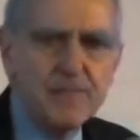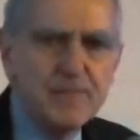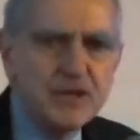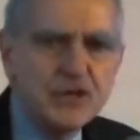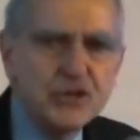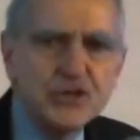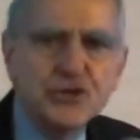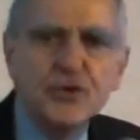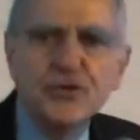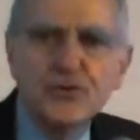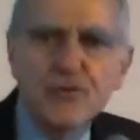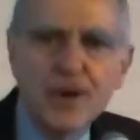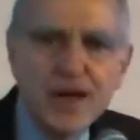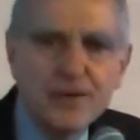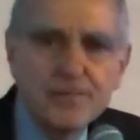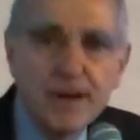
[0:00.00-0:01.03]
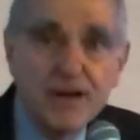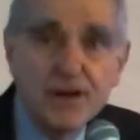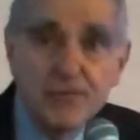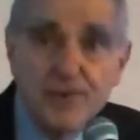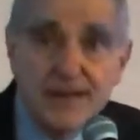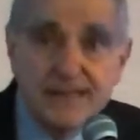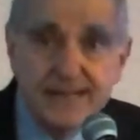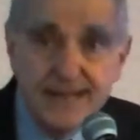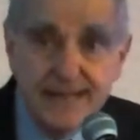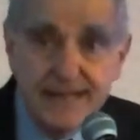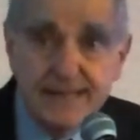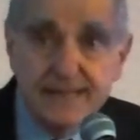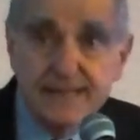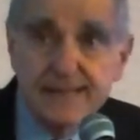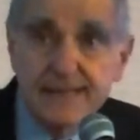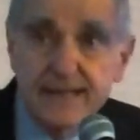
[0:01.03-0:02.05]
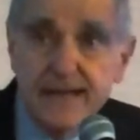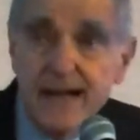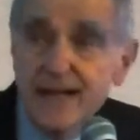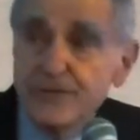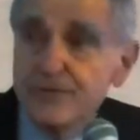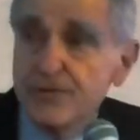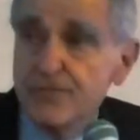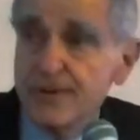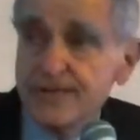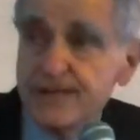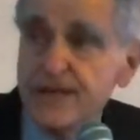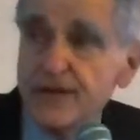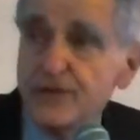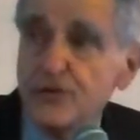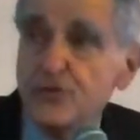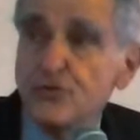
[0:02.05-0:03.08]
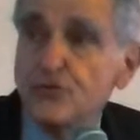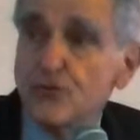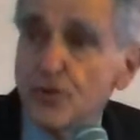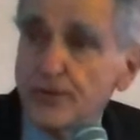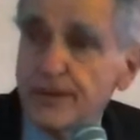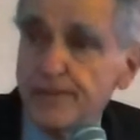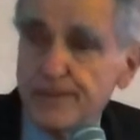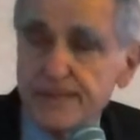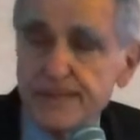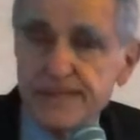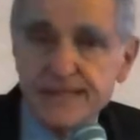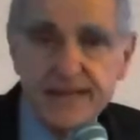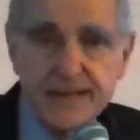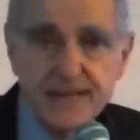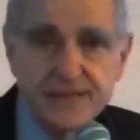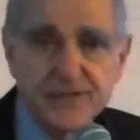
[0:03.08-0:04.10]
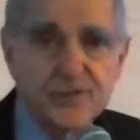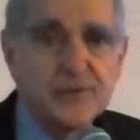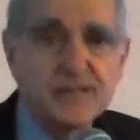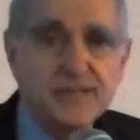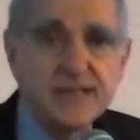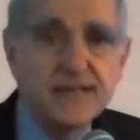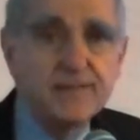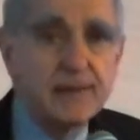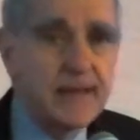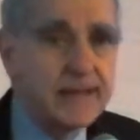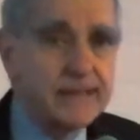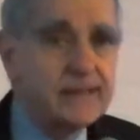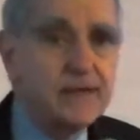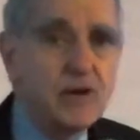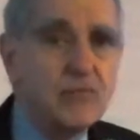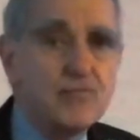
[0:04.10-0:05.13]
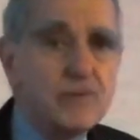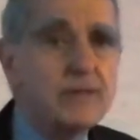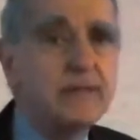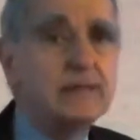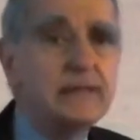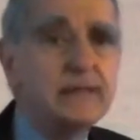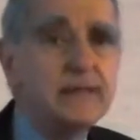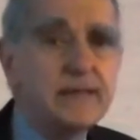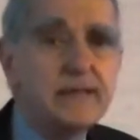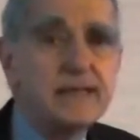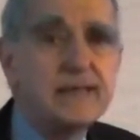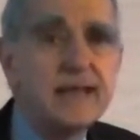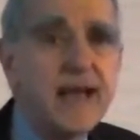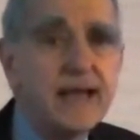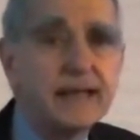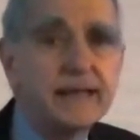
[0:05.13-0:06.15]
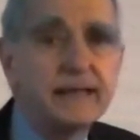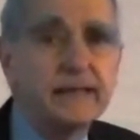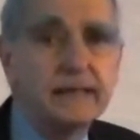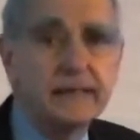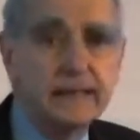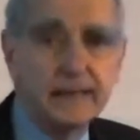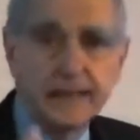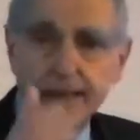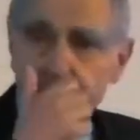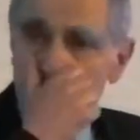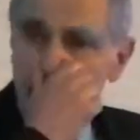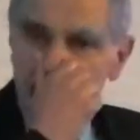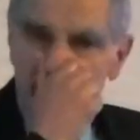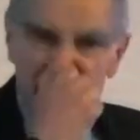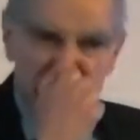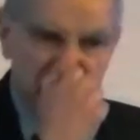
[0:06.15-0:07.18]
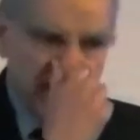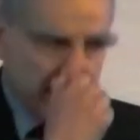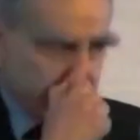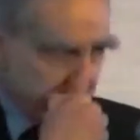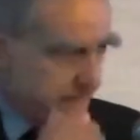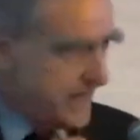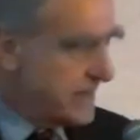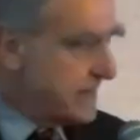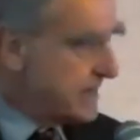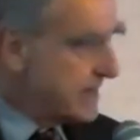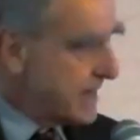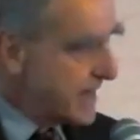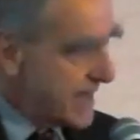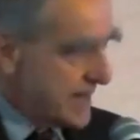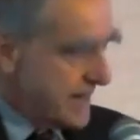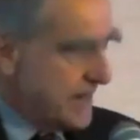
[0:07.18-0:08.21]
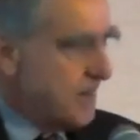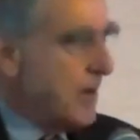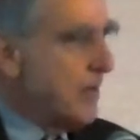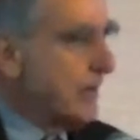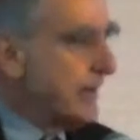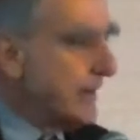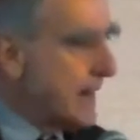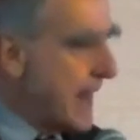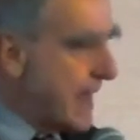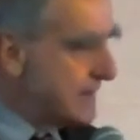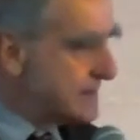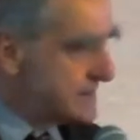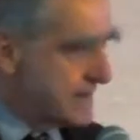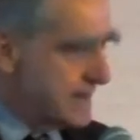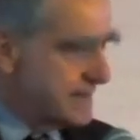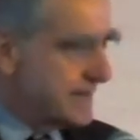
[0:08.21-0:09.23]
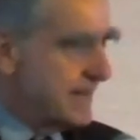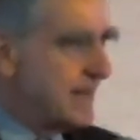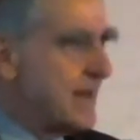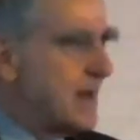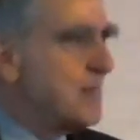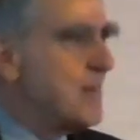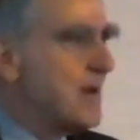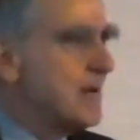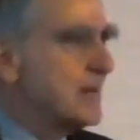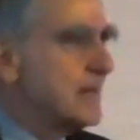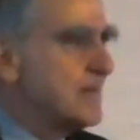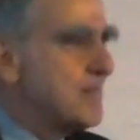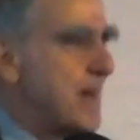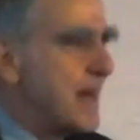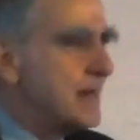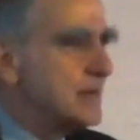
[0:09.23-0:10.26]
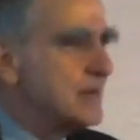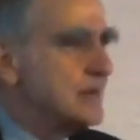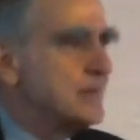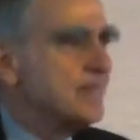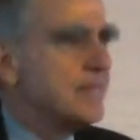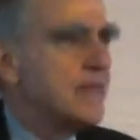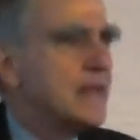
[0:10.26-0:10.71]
being shown around by a resident, a psychiatry resident who'd grown up in the States, so he seemed like a real Yank. He had an American accent, American manner,